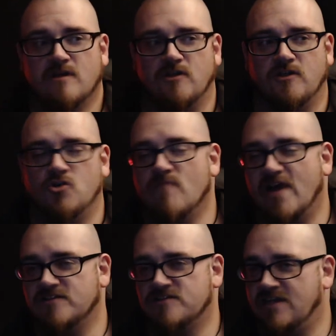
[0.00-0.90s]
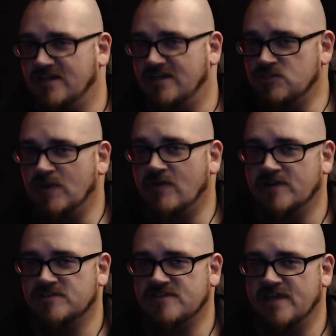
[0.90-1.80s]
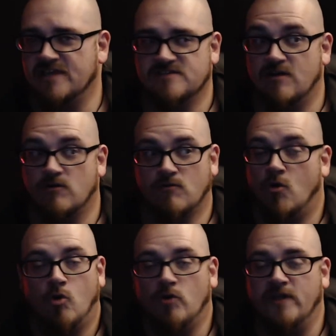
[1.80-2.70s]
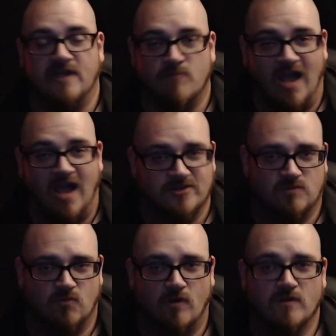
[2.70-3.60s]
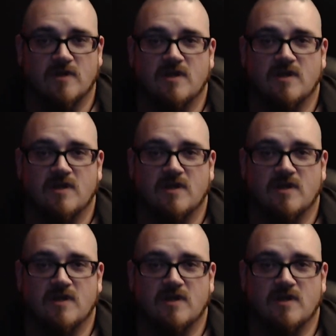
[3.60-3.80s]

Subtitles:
you might see and experience things that are wholly impossible.